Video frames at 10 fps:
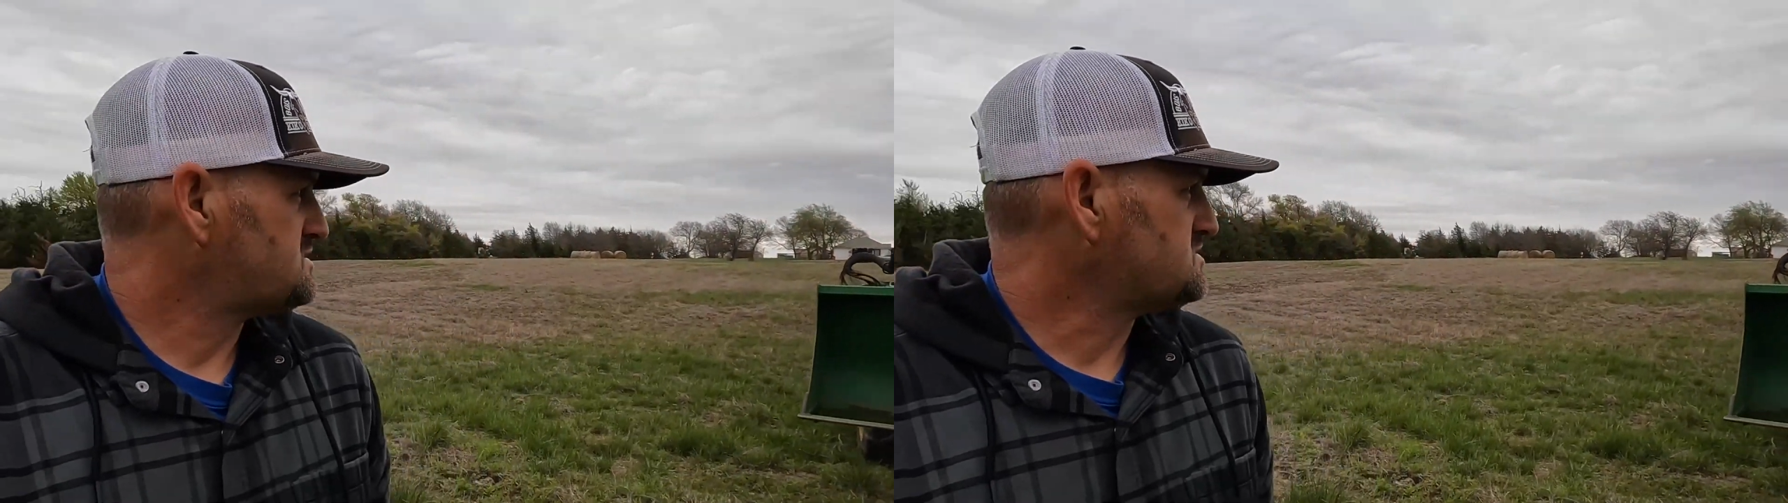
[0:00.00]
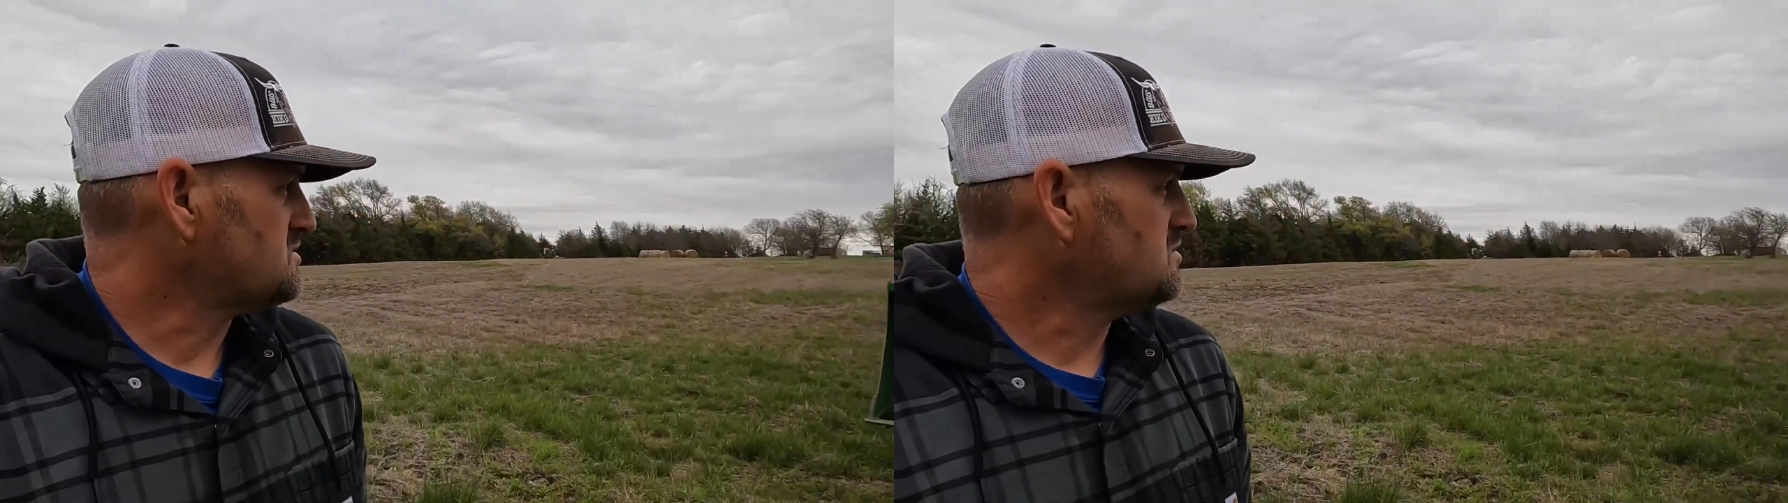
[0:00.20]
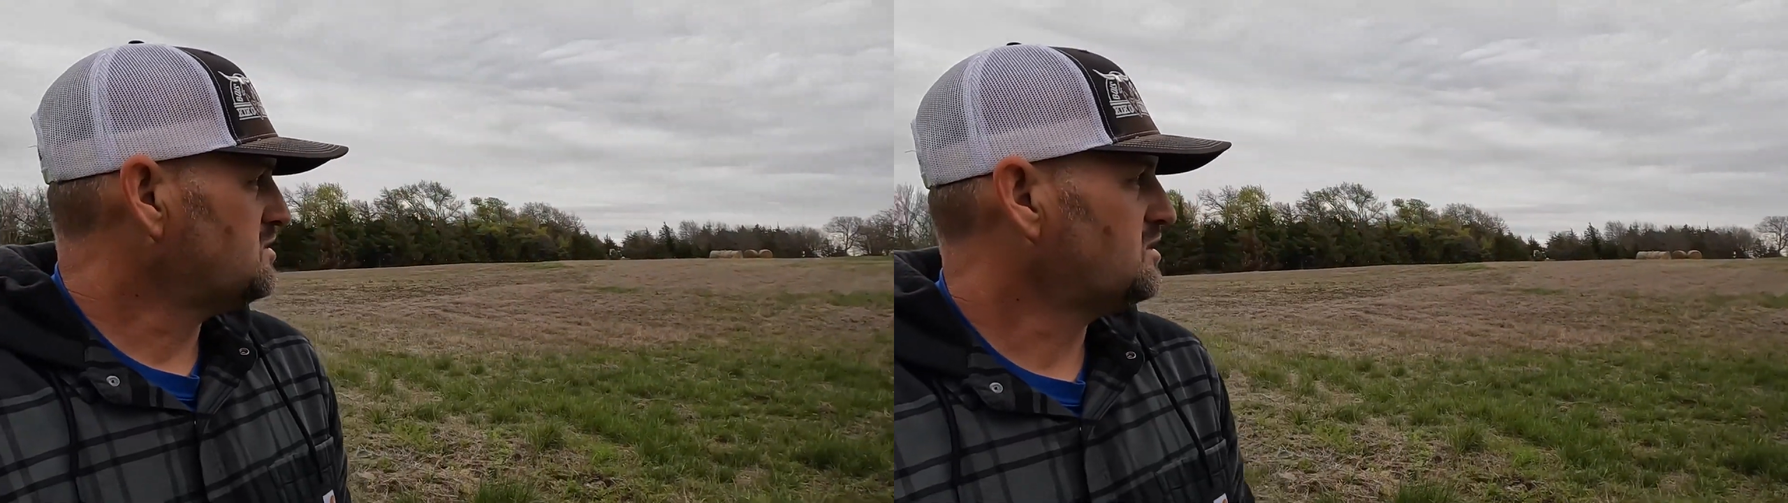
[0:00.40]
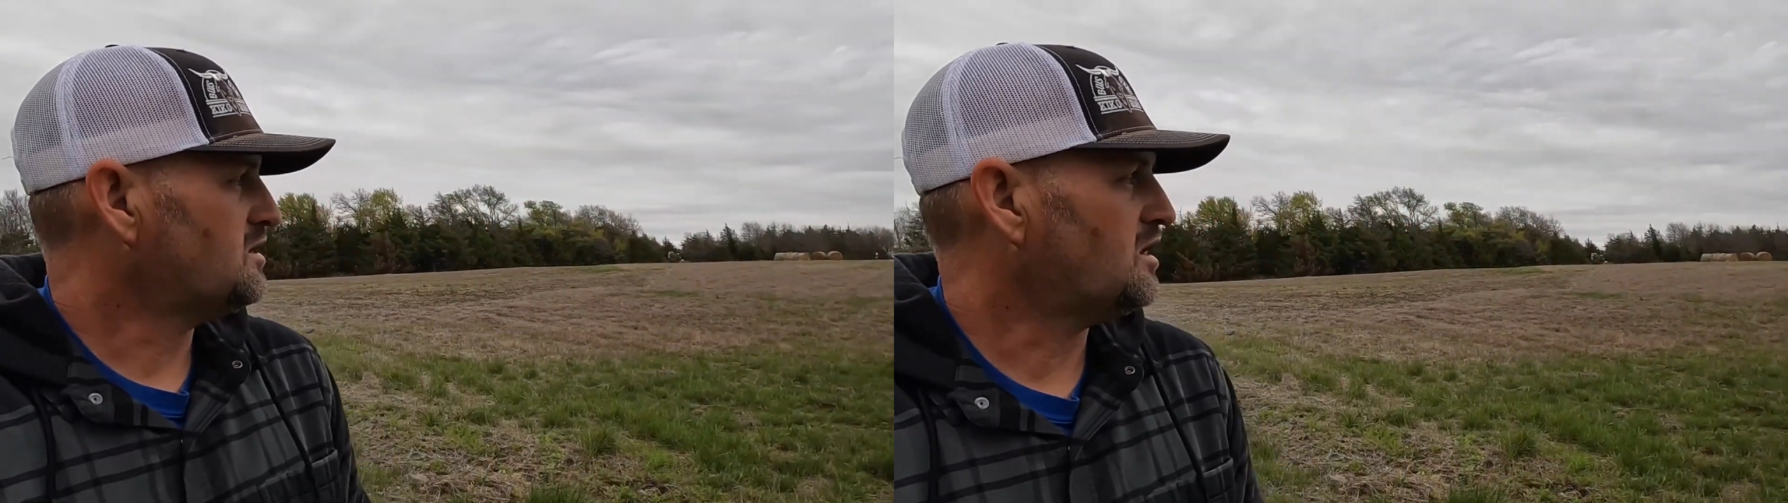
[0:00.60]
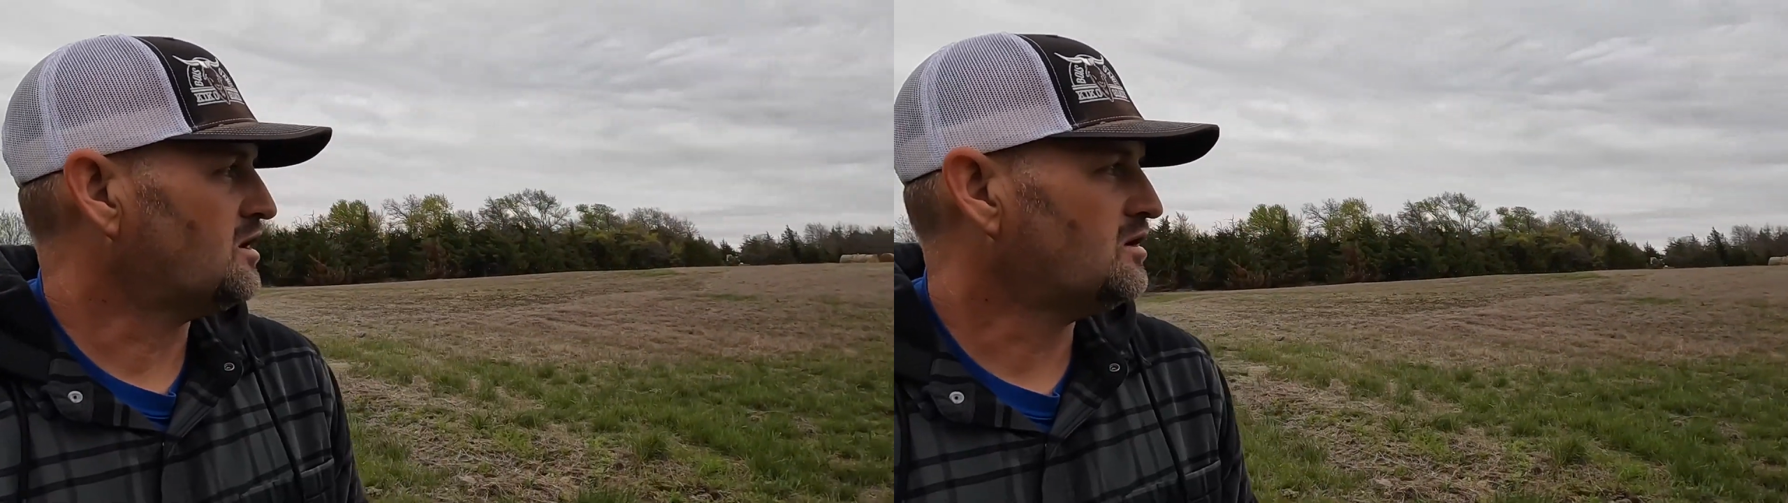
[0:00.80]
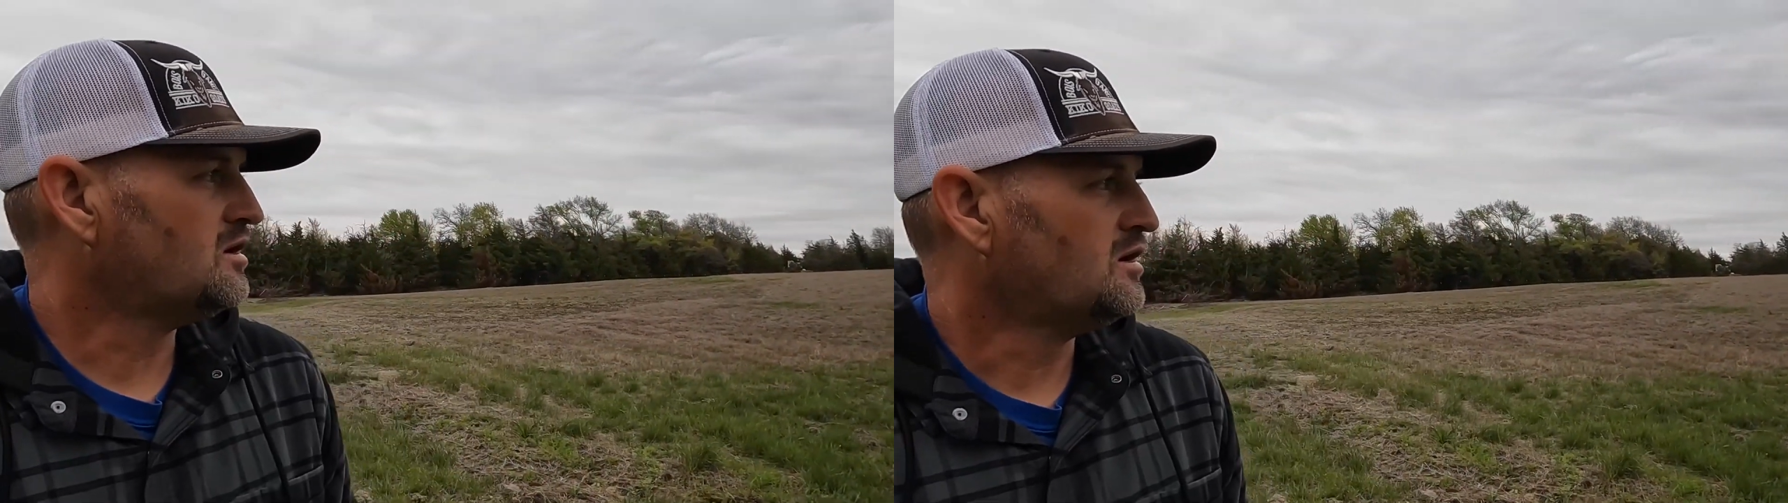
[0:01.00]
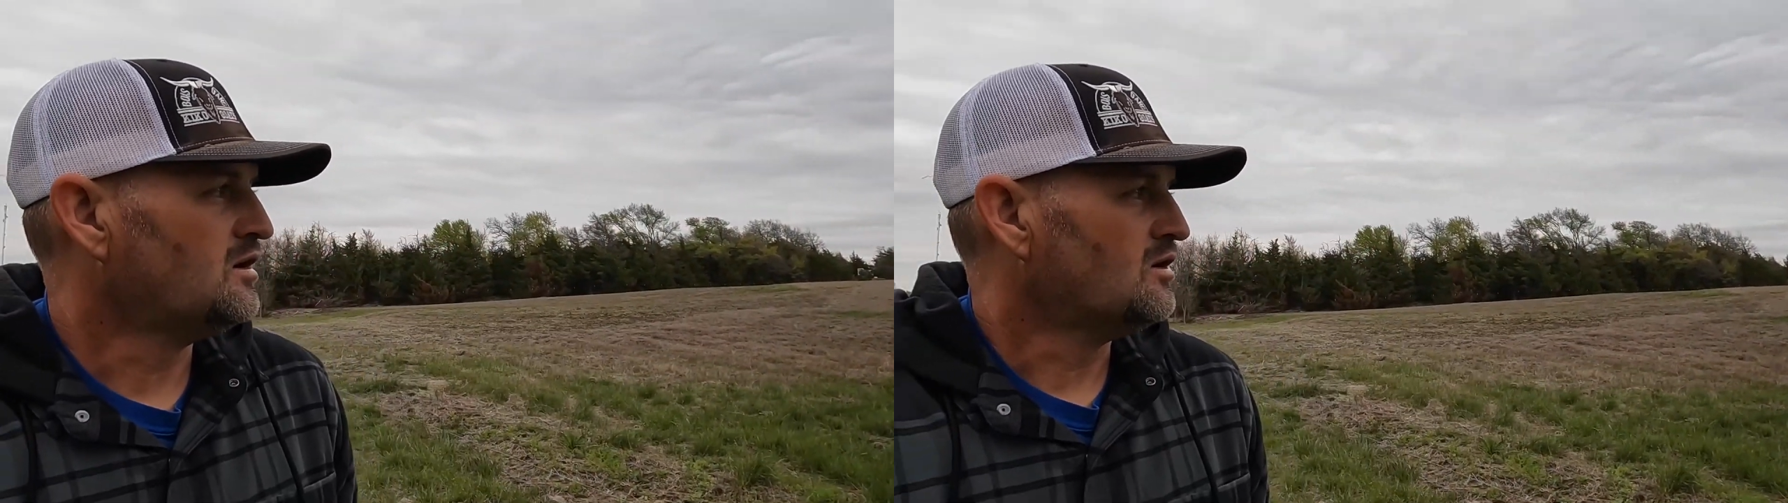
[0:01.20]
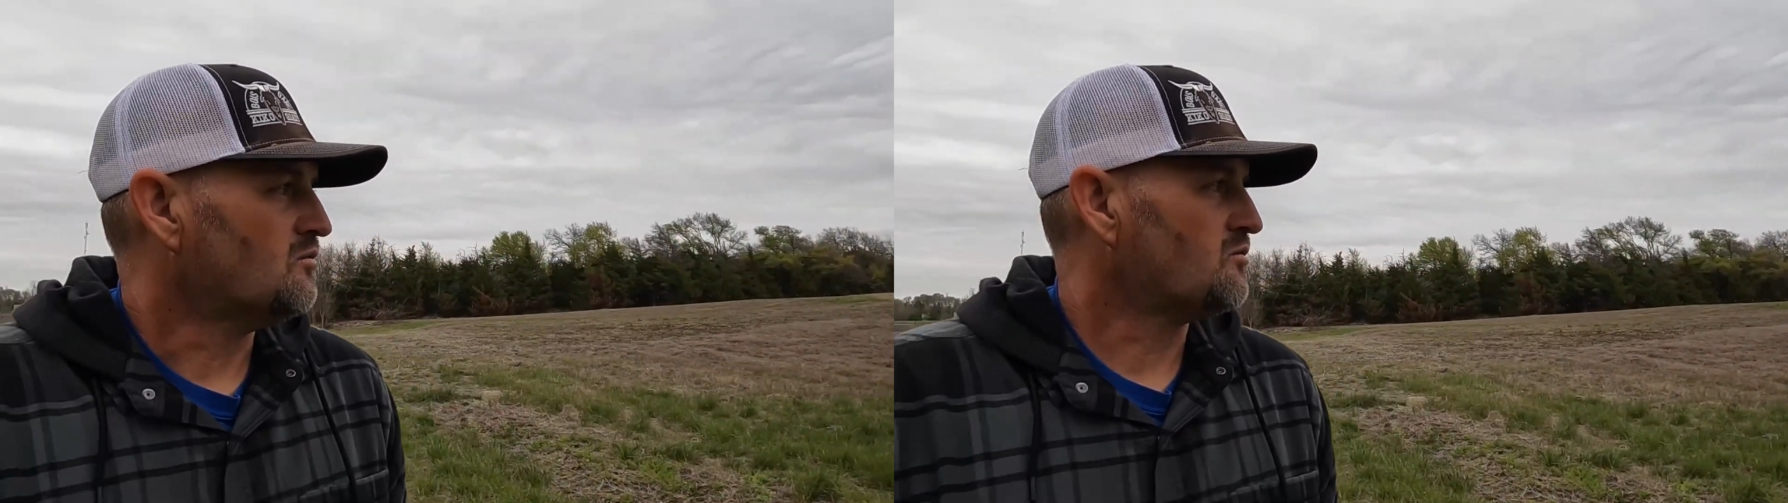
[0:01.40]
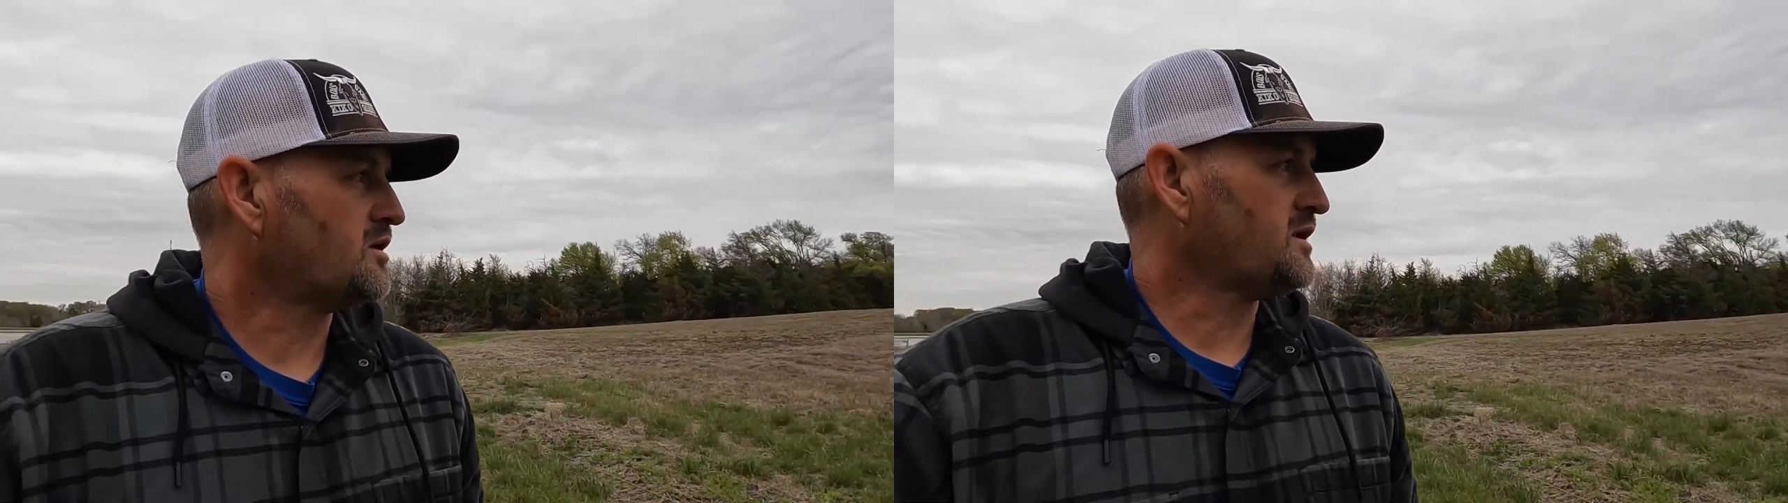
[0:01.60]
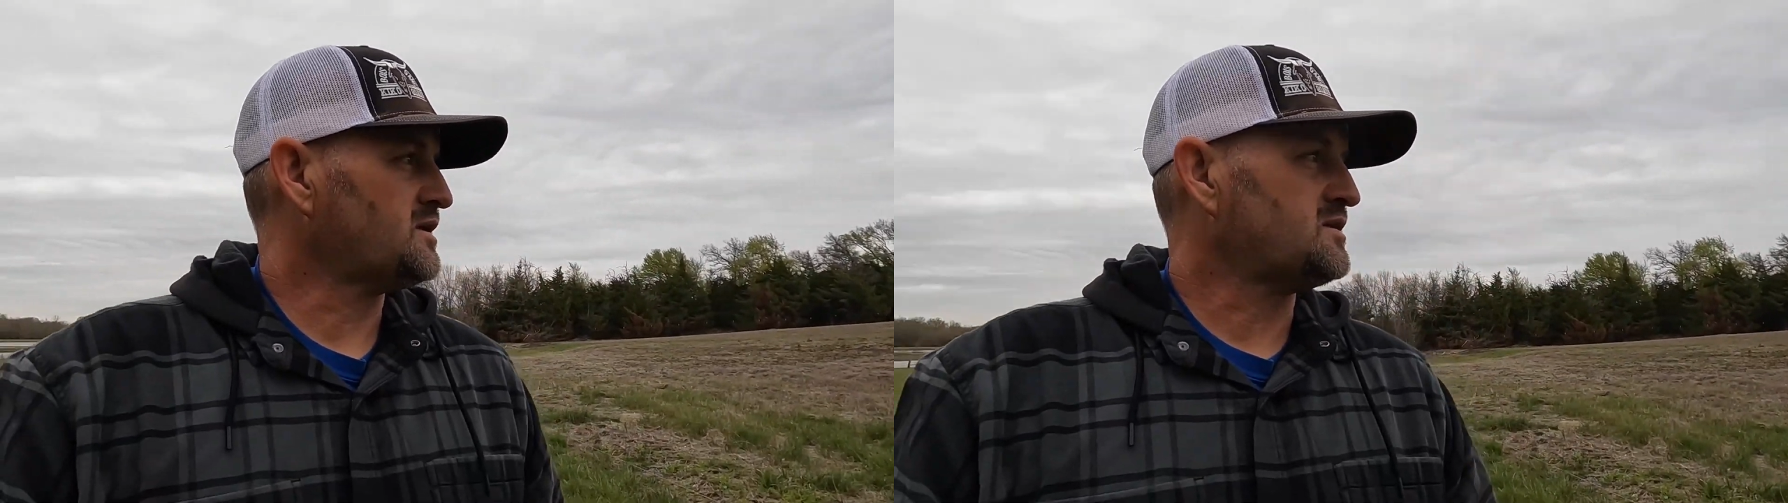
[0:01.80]
so we're
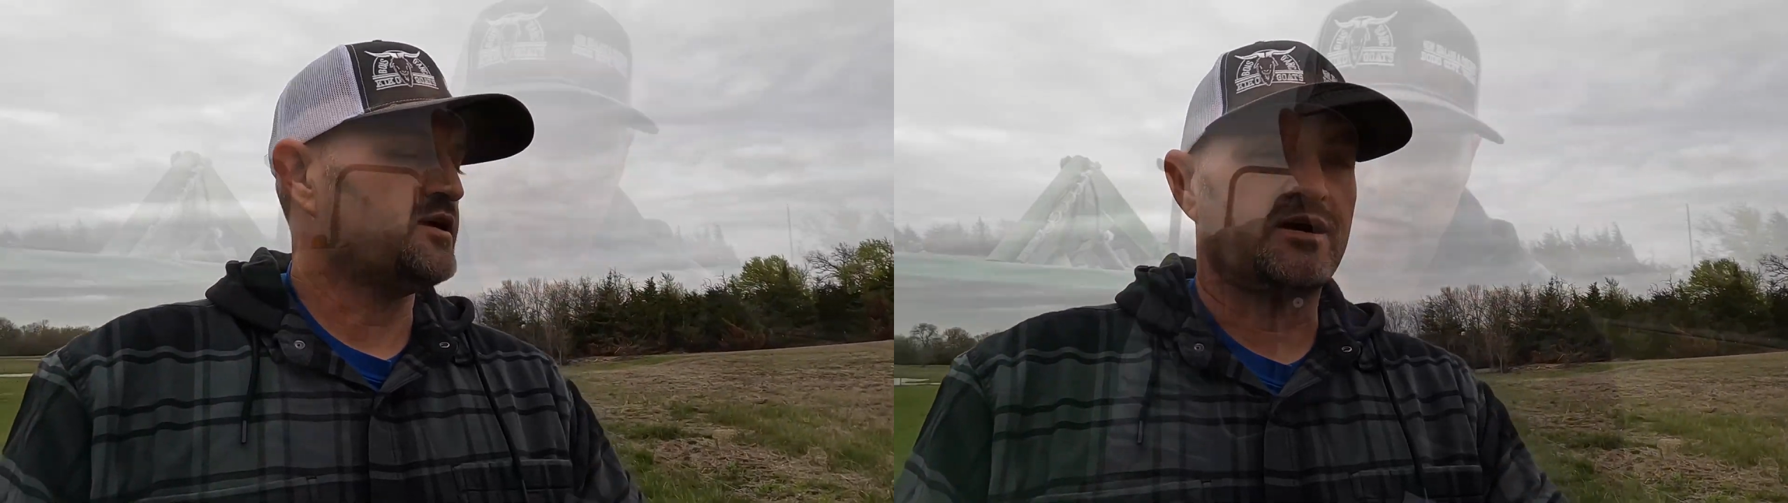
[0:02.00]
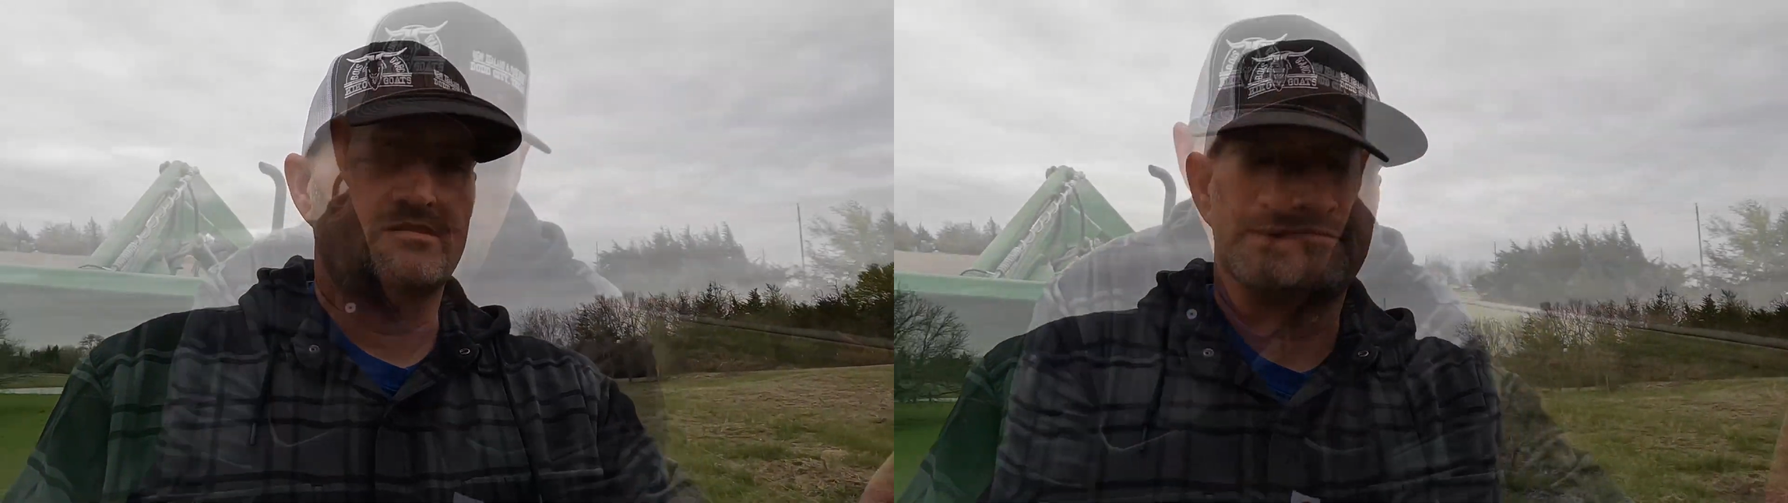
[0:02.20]
gonna get to that.